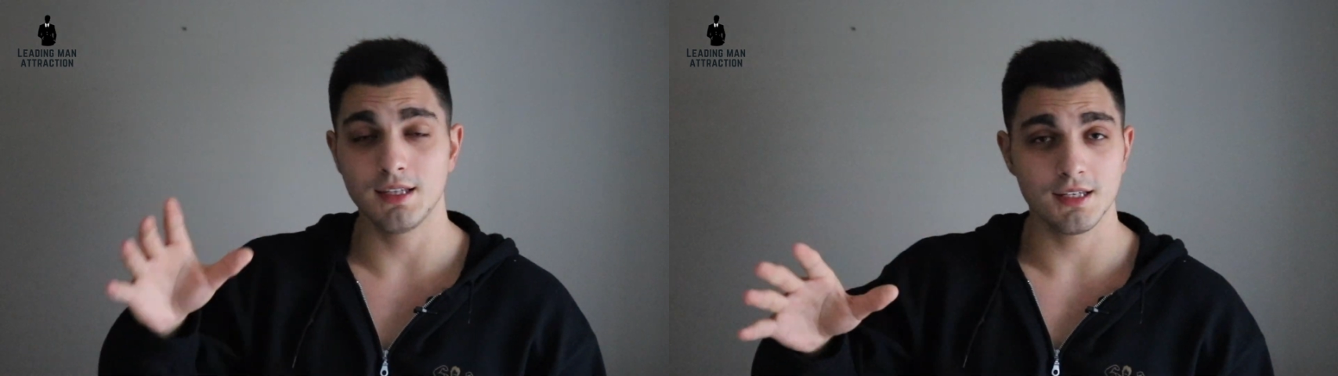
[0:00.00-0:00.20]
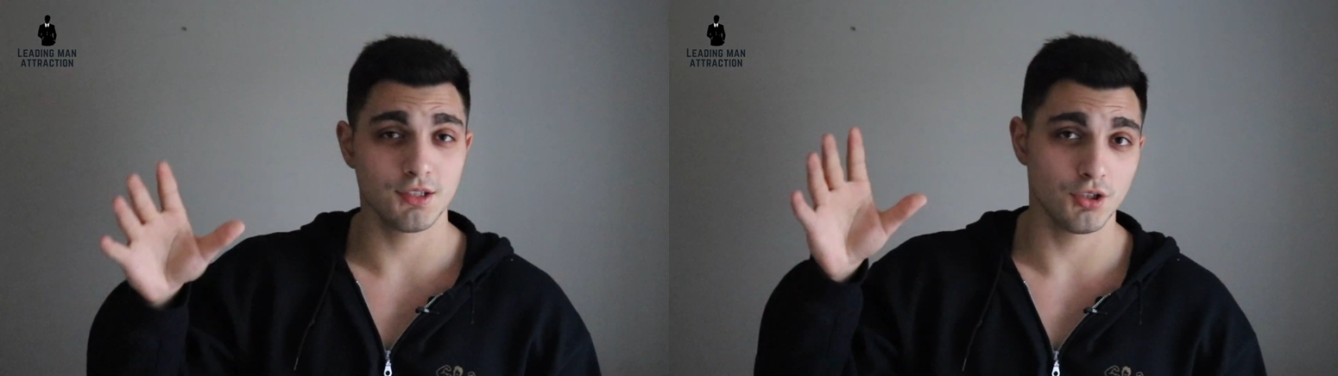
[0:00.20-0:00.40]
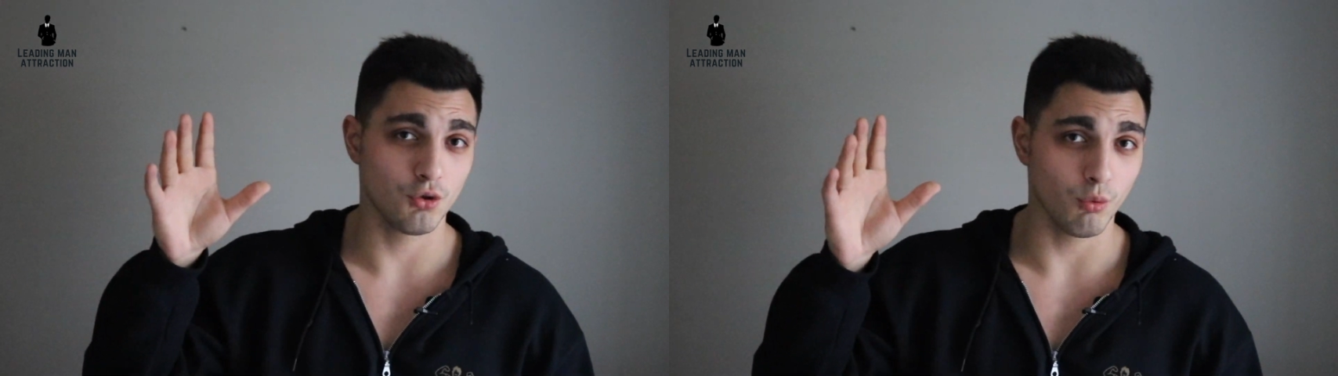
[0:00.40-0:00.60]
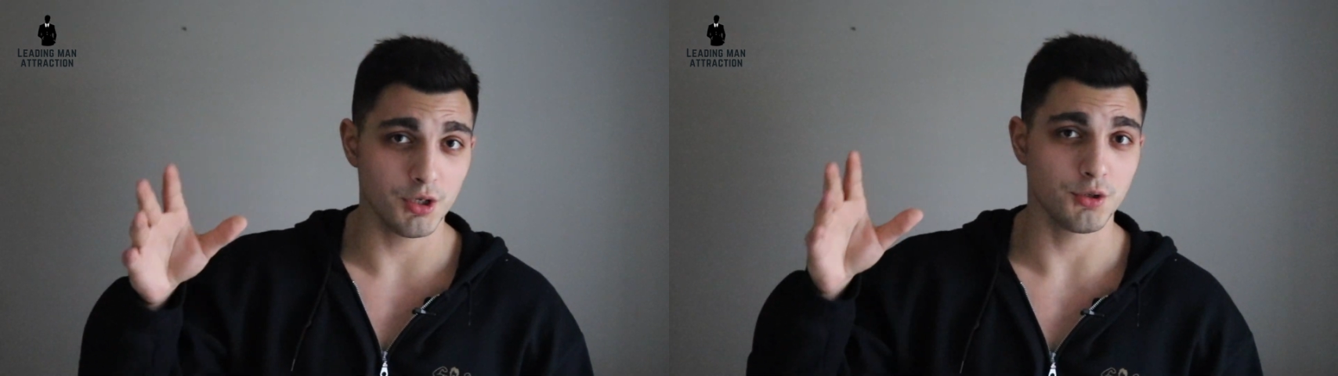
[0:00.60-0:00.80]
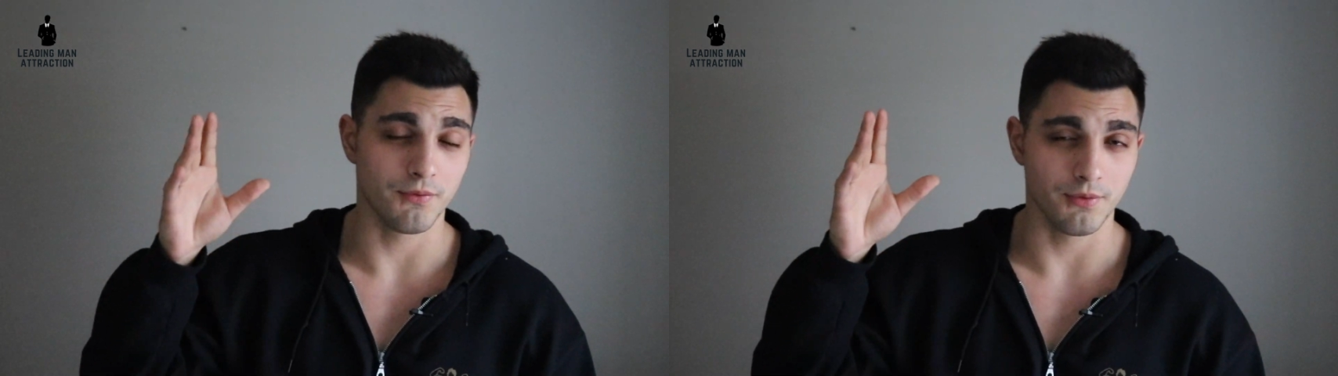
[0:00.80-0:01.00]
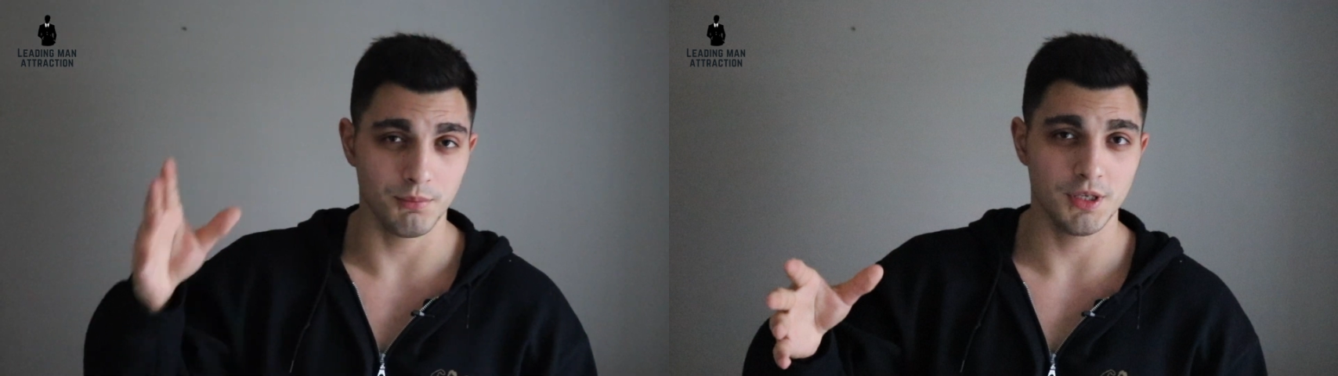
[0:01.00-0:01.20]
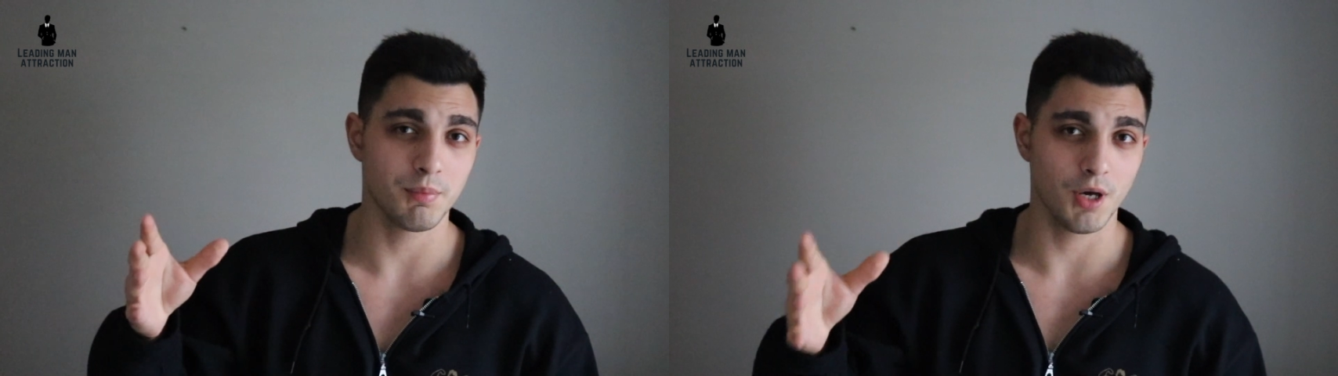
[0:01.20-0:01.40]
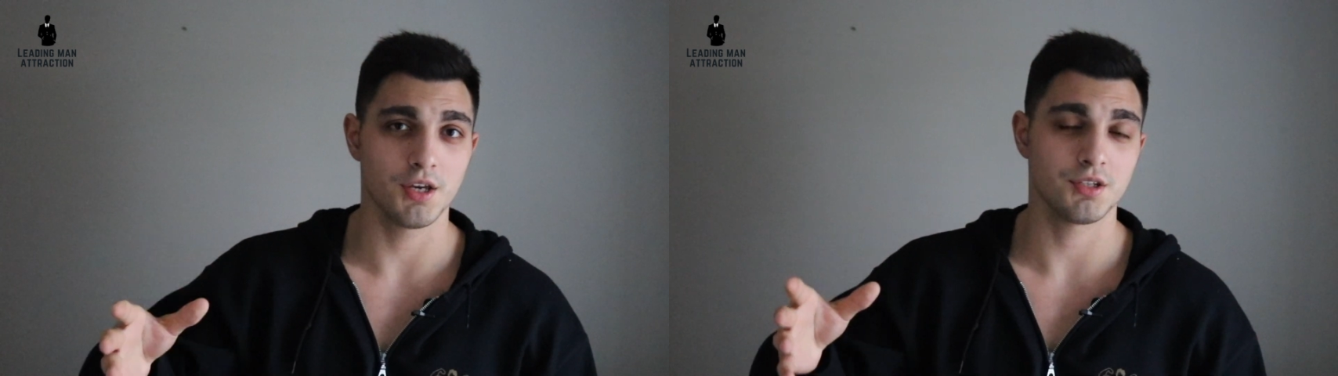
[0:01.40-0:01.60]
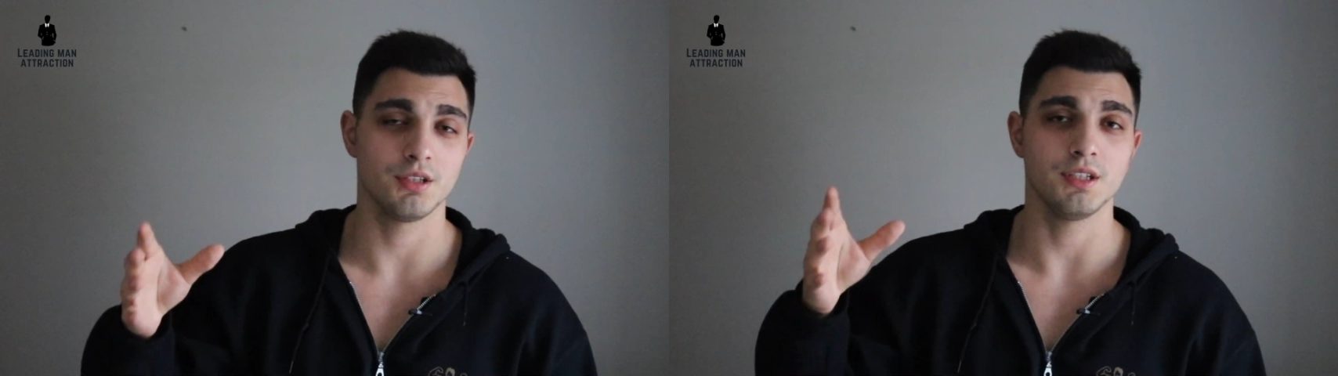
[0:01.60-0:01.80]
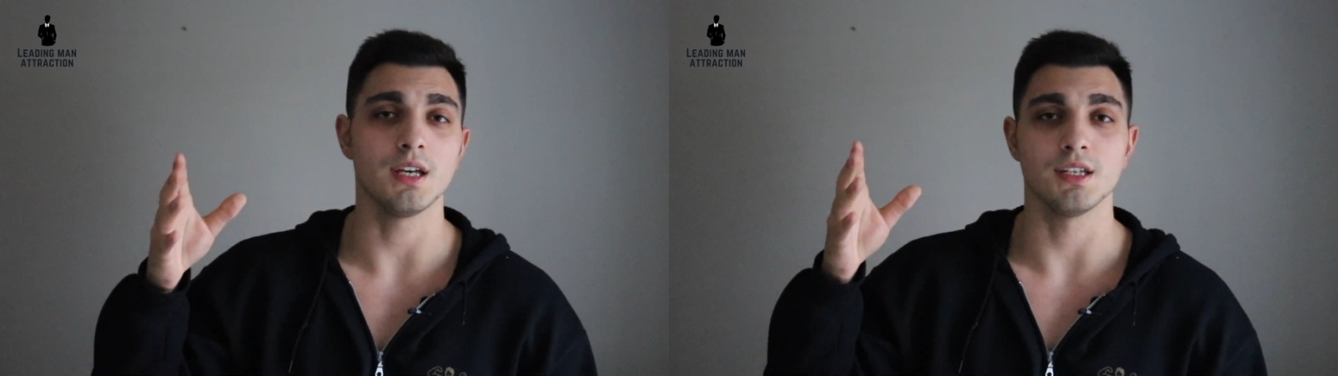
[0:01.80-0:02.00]
this situation for me
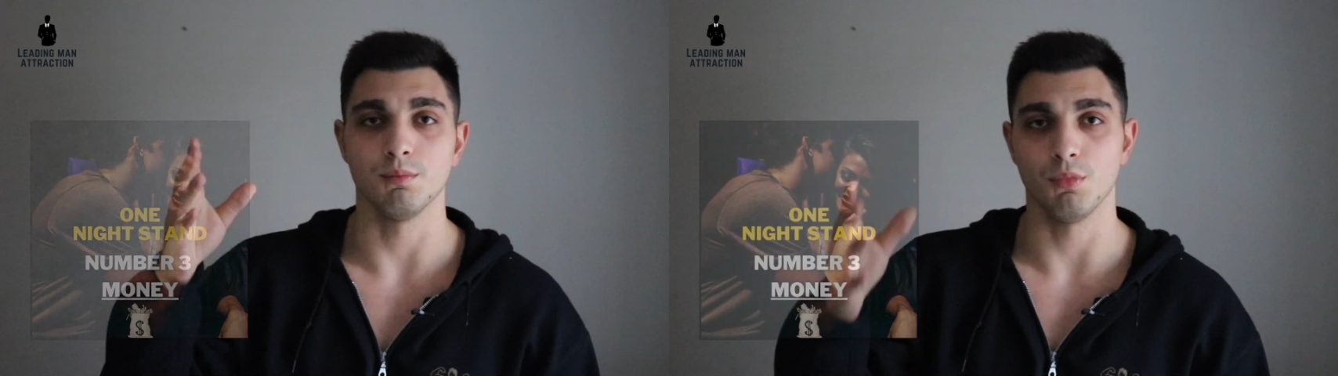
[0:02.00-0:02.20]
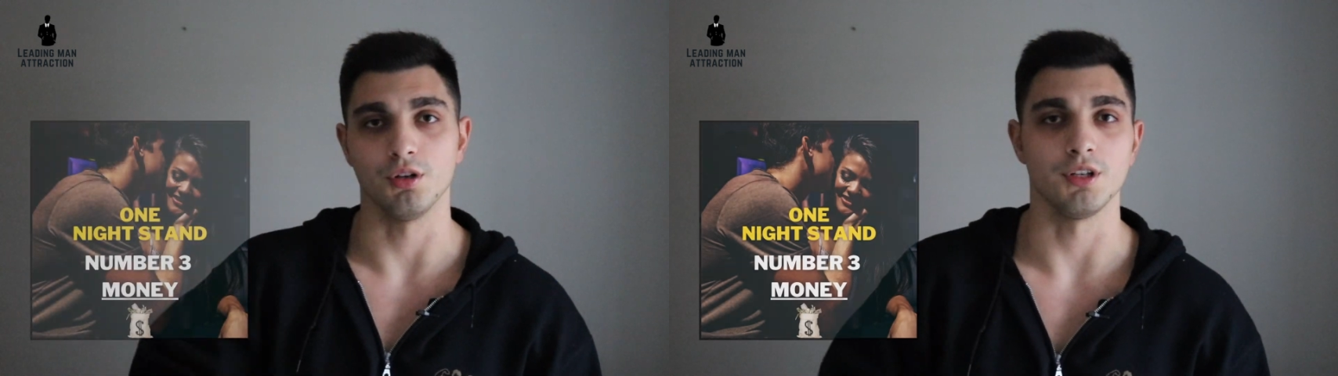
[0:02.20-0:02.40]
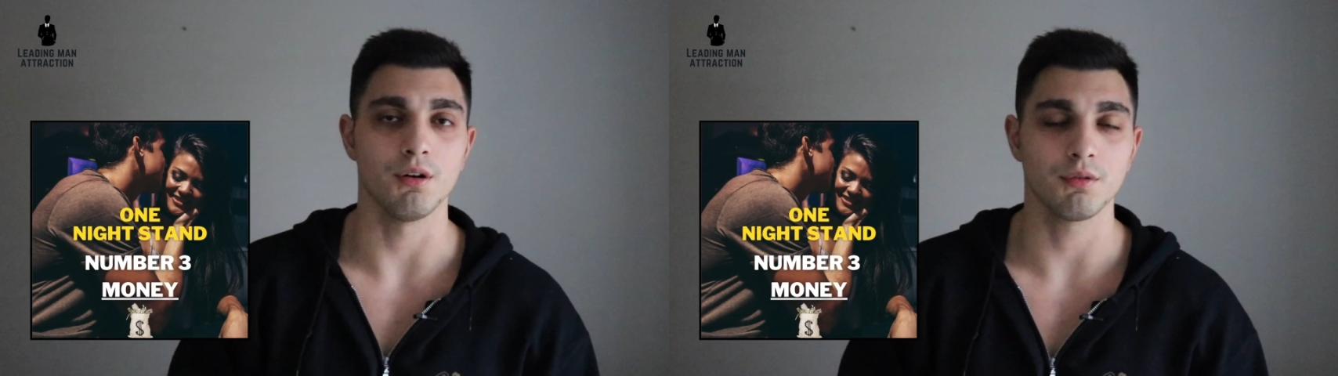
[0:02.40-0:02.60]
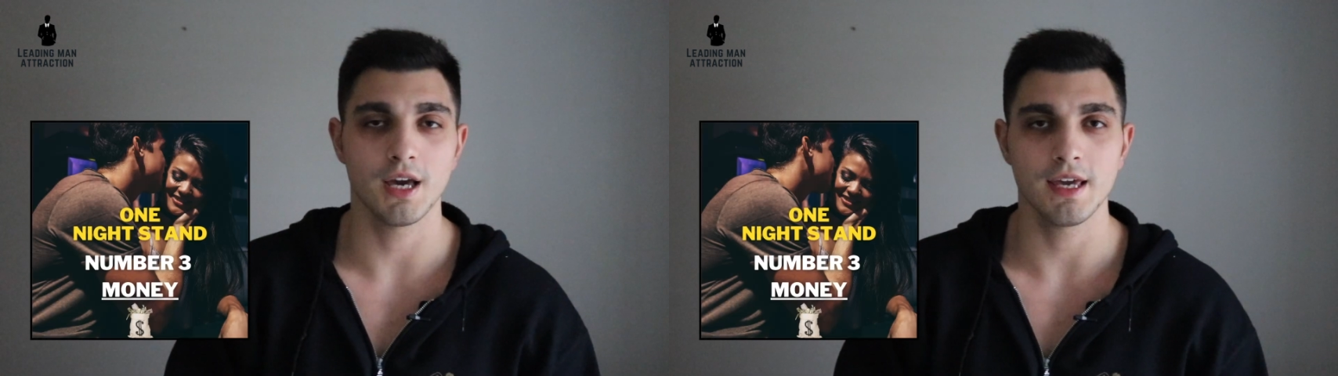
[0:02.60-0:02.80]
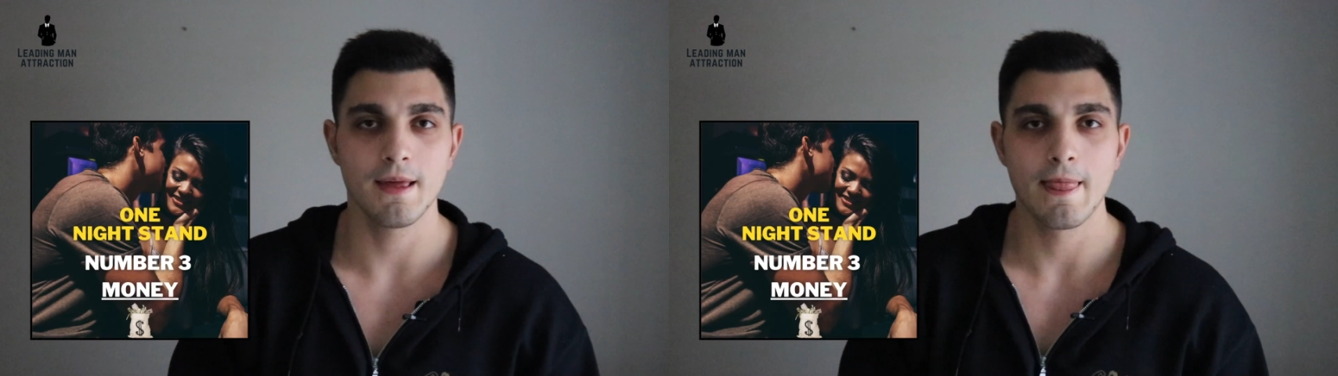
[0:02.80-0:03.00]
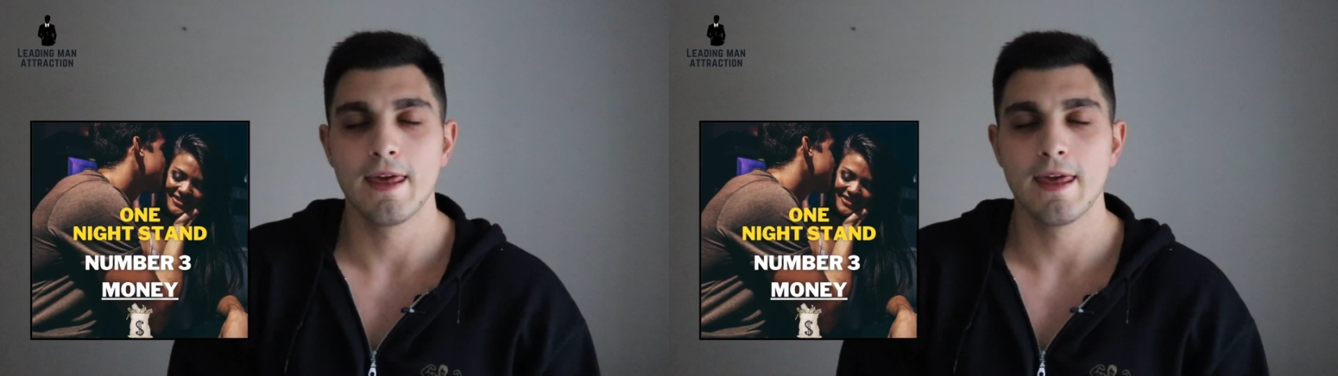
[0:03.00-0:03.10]
personally is money, okay?